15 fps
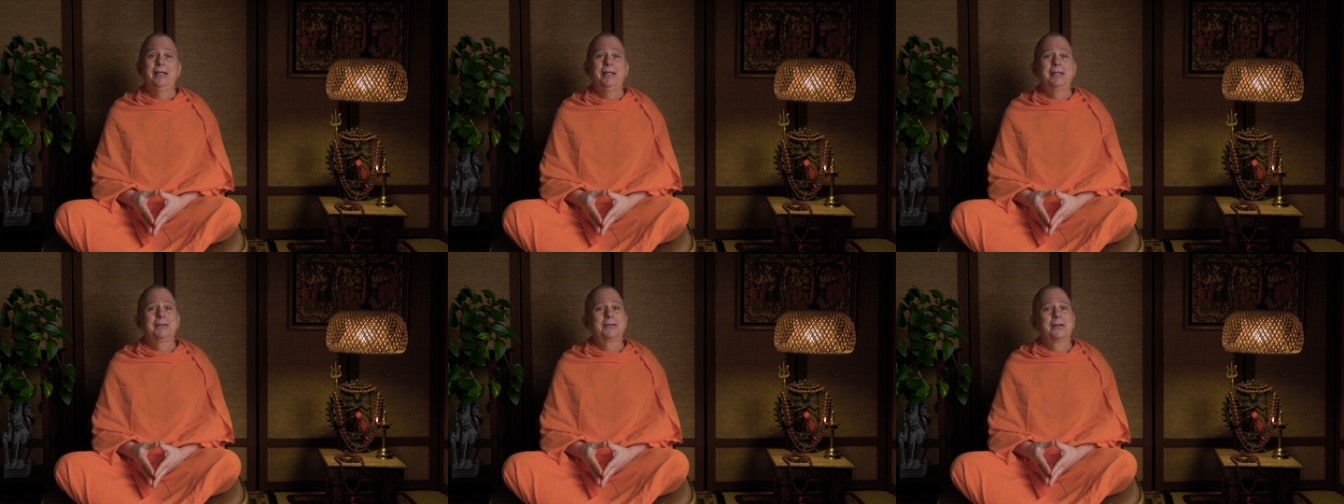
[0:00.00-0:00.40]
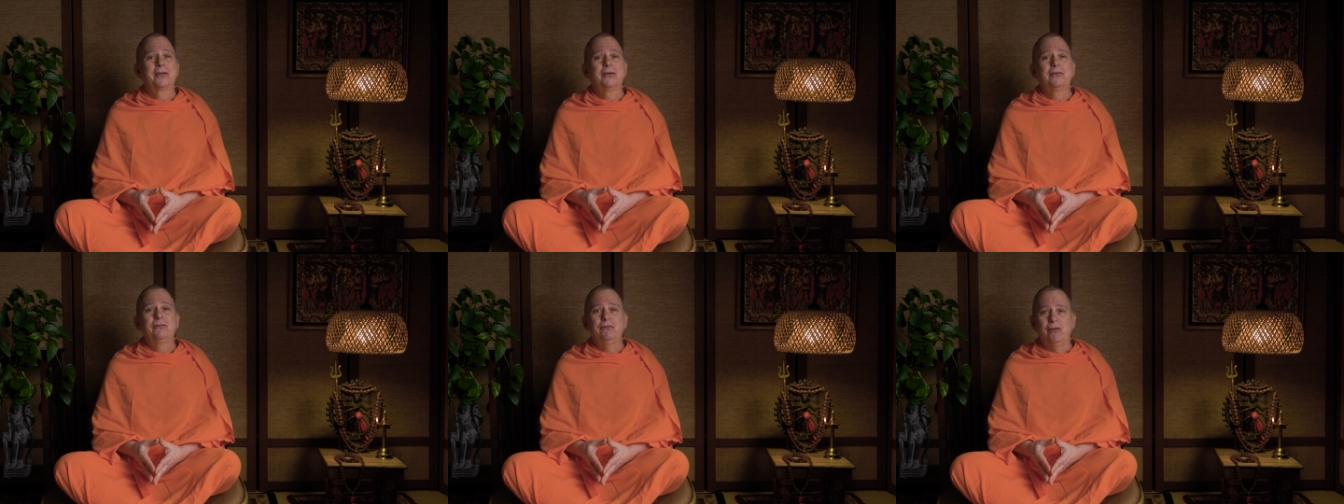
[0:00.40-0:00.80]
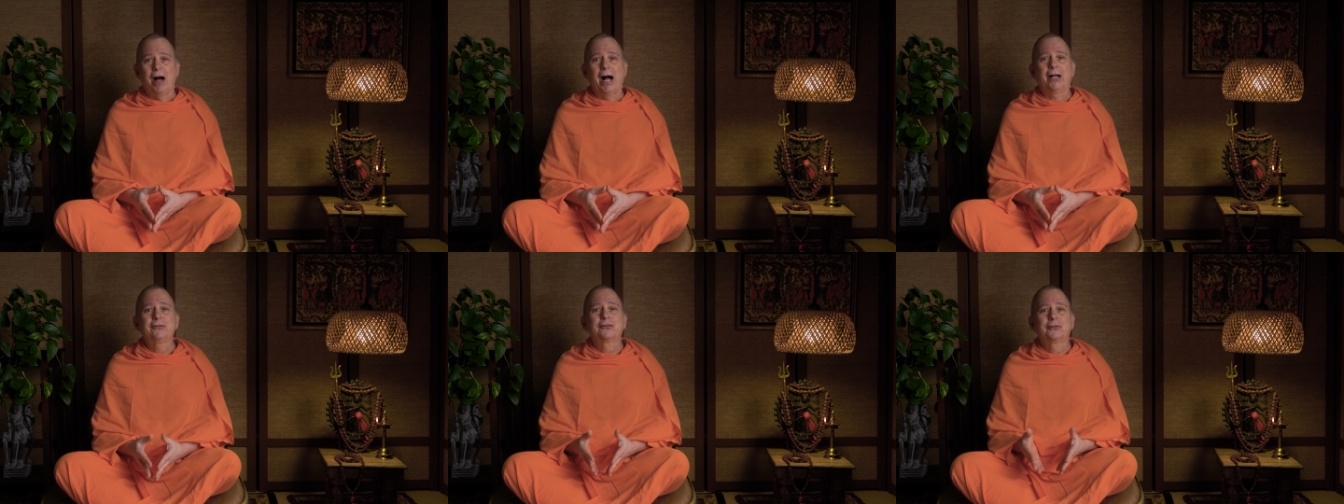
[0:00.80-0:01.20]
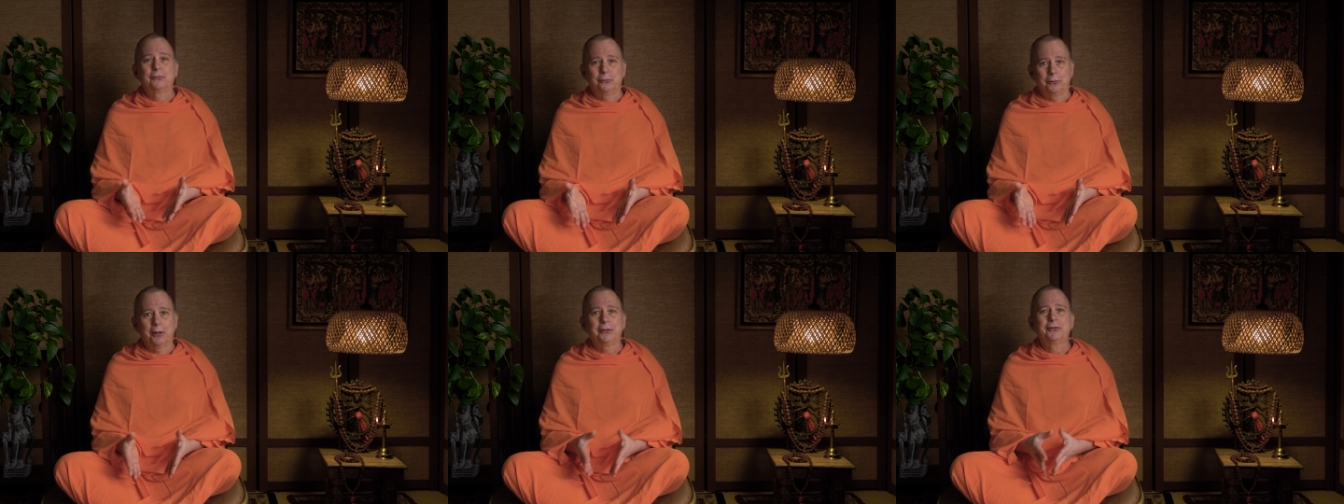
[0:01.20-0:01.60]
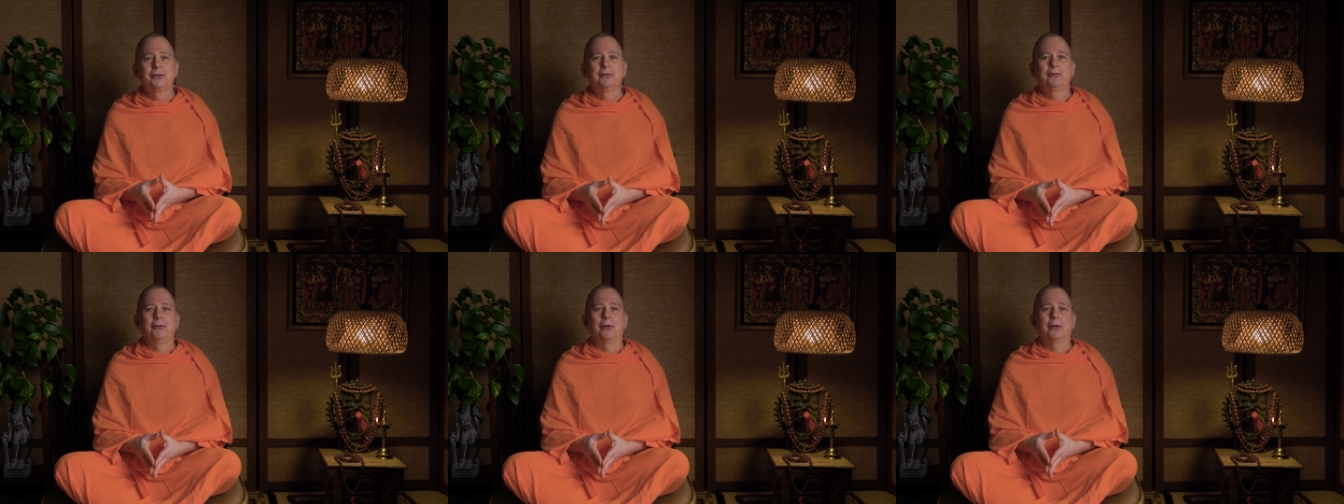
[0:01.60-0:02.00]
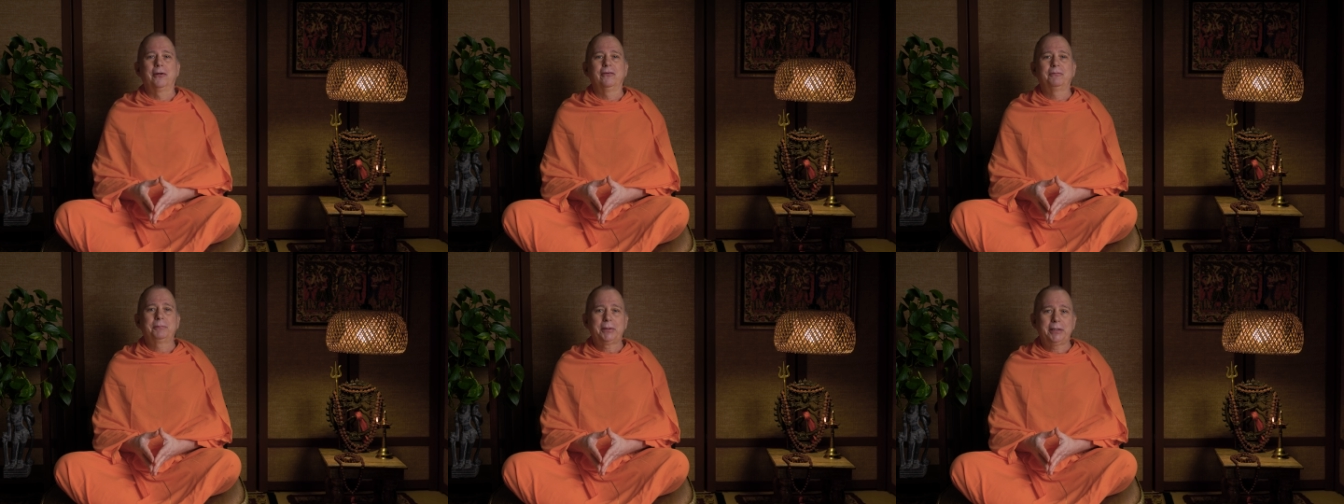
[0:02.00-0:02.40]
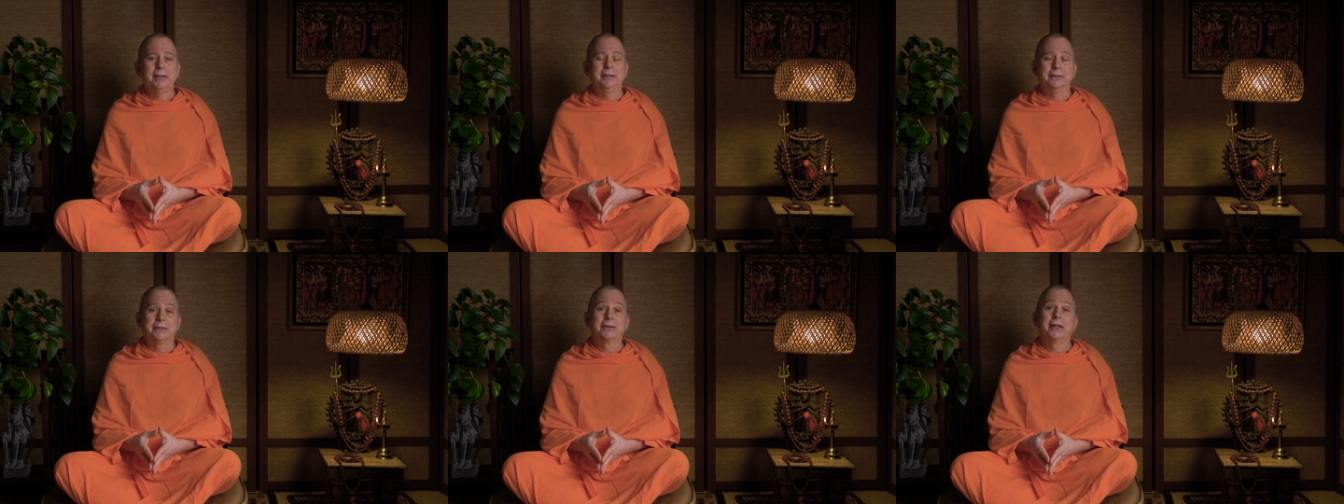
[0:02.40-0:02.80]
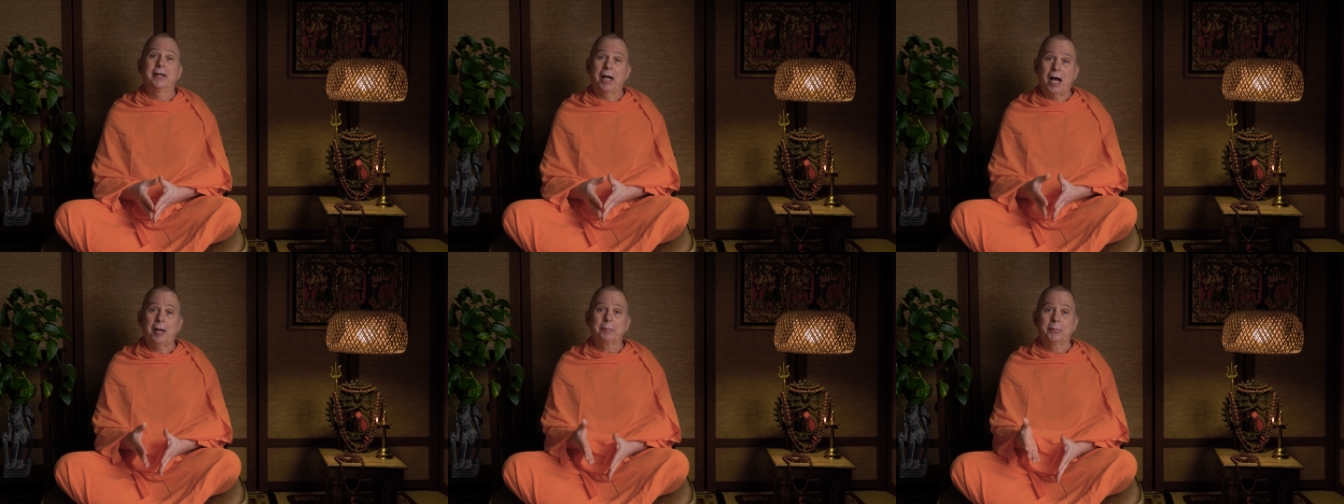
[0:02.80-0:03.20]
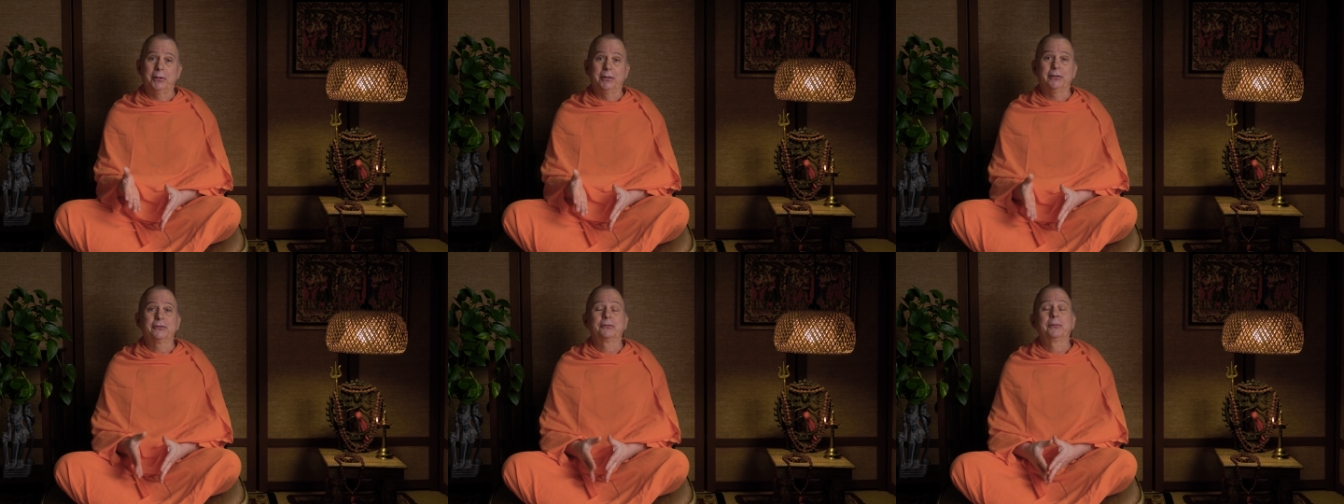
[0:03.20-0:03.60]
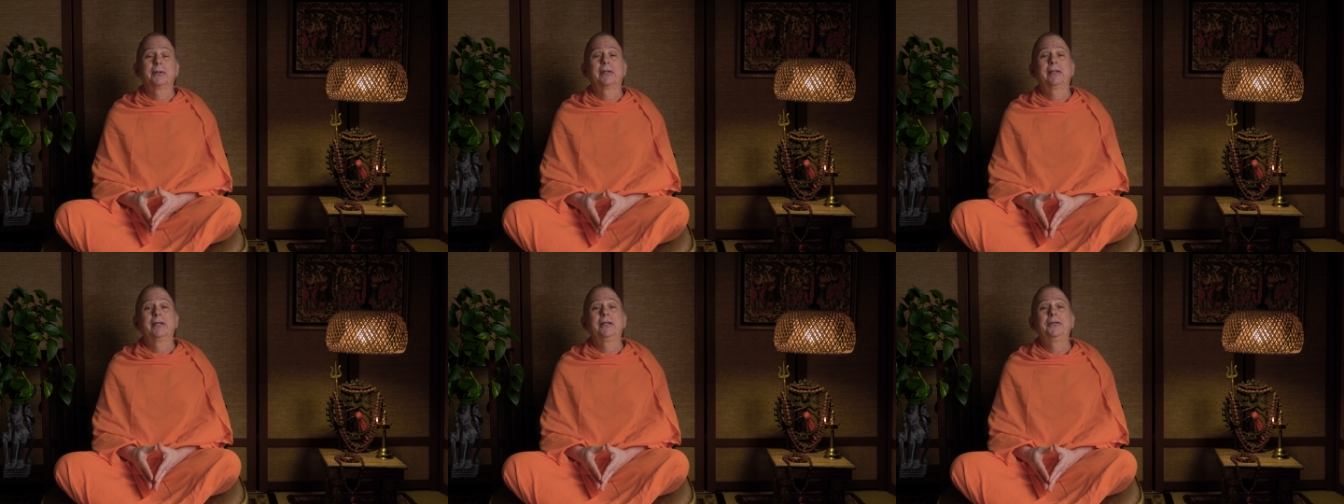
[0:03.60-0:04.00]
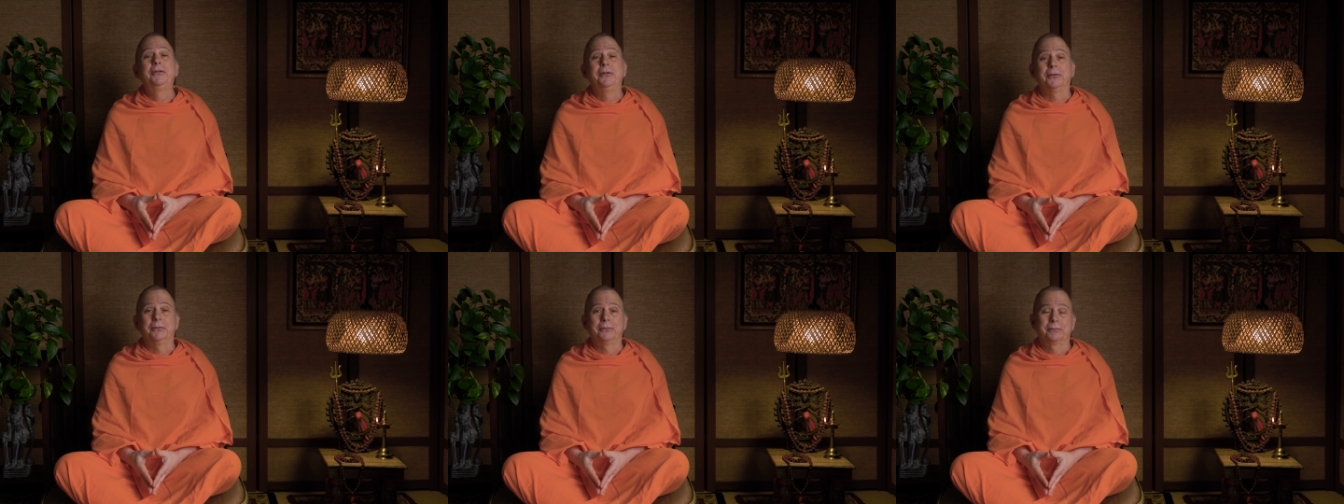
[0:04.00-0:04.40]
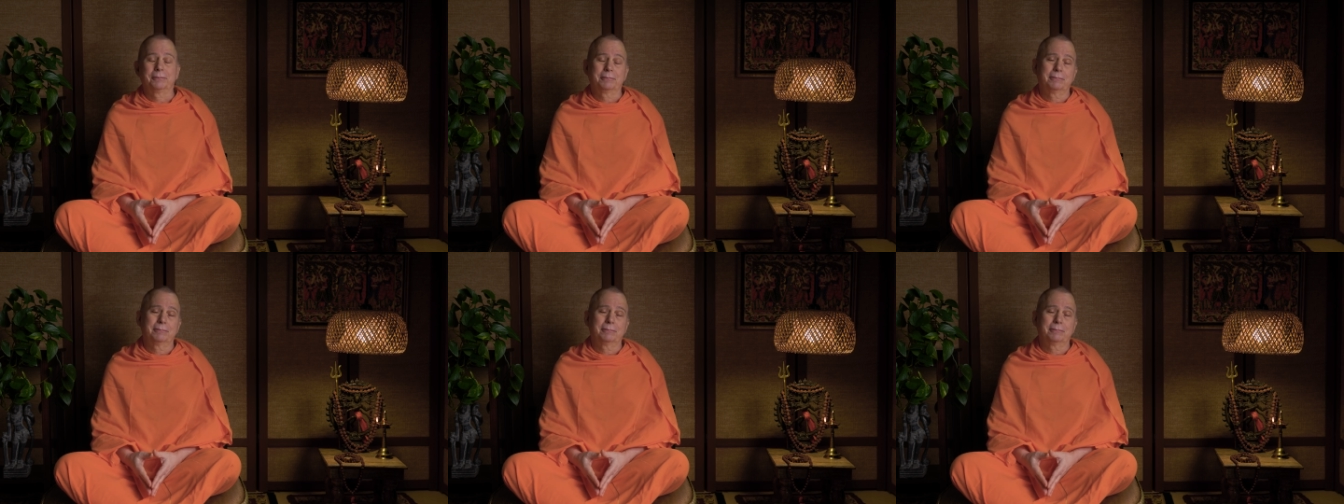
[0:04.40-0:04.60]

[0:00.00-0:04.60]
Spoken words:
into the vast reservoir of peace and happiness within you.